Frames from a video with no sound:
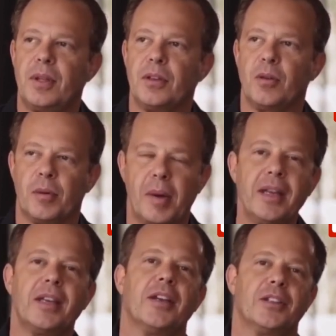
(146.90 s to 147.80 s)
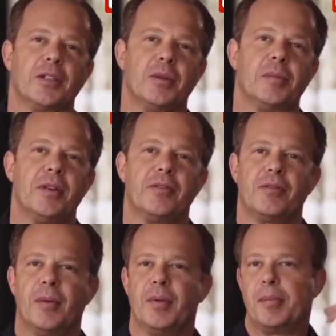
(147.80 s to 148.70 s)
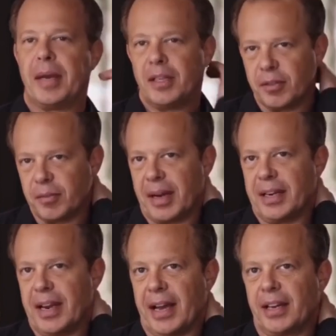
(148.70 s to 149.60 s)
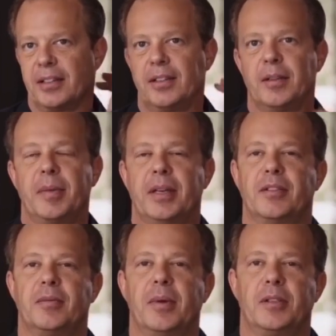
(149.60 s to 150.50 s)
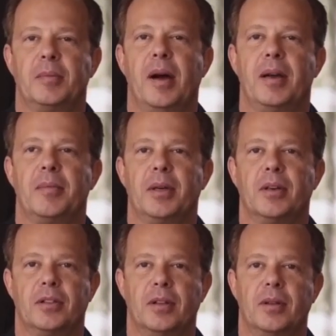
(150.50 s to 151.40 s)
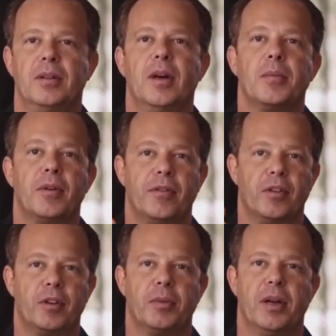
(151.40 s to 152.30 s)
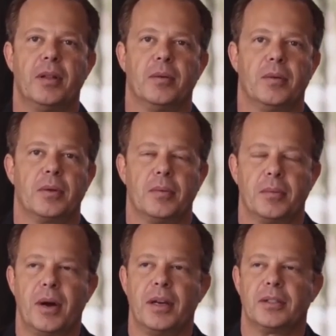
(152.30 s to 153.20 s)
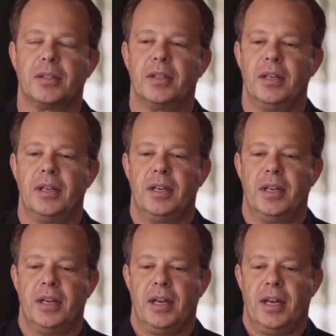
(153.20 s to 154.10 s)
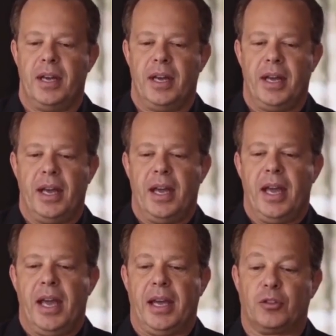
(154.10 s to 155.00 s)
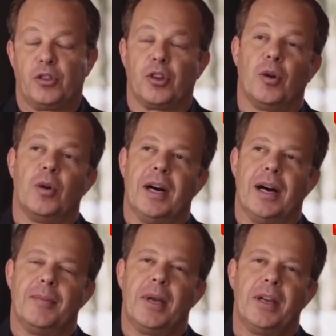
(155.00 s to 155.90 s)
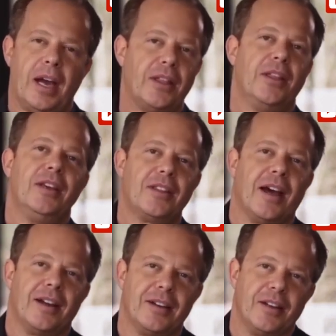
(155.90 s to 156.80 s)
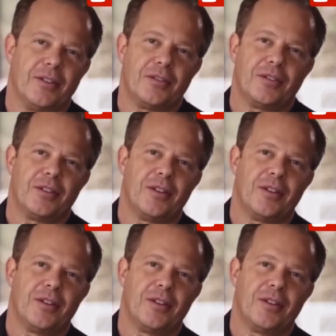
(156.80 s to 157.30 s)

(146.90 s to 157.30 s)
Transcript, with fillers: So in my case, it would be from the base of my neck to the base of my spine because of the number of vertebrae that were compressed. And so um, I think that if